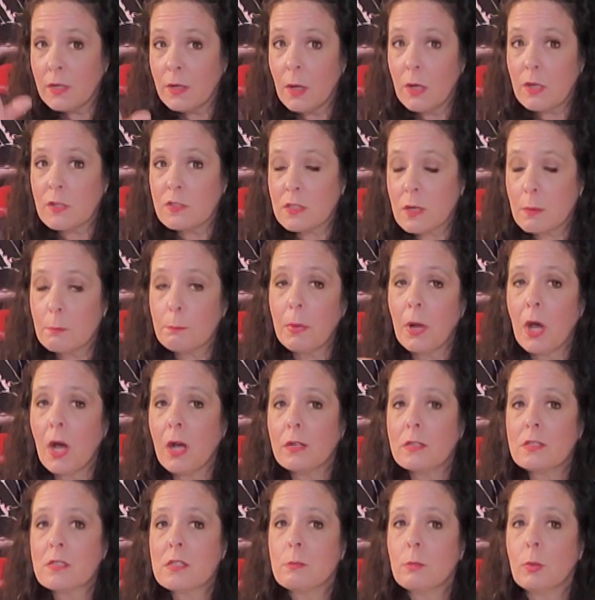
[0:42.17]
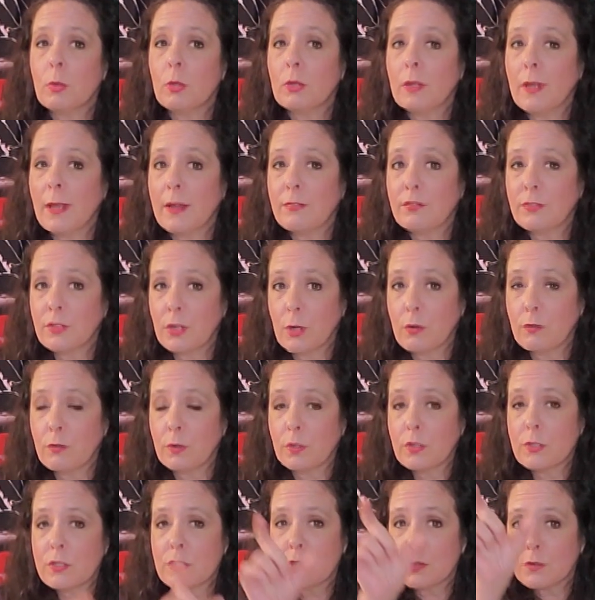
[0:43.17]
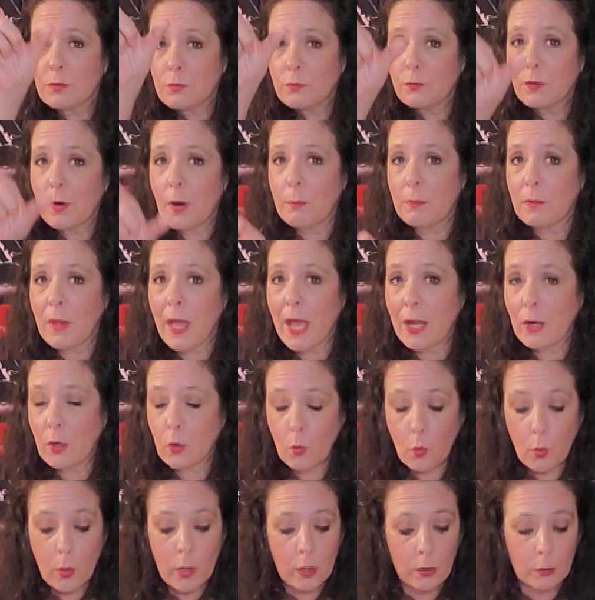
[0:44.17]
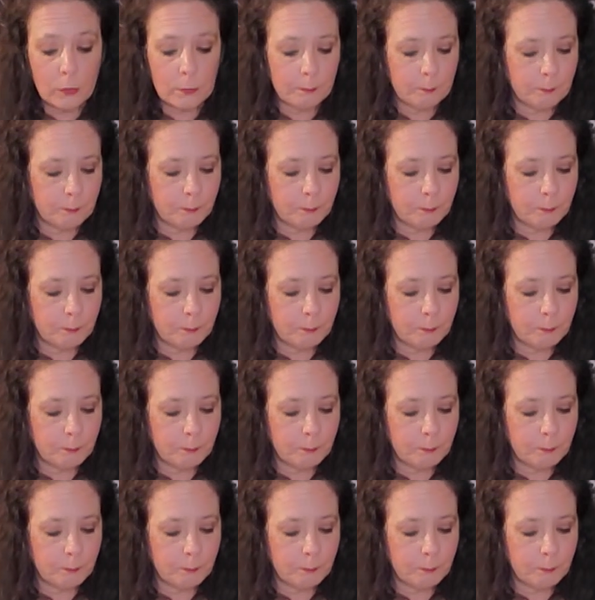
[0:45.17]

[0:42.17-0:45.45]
some possible leftovers from that quilt.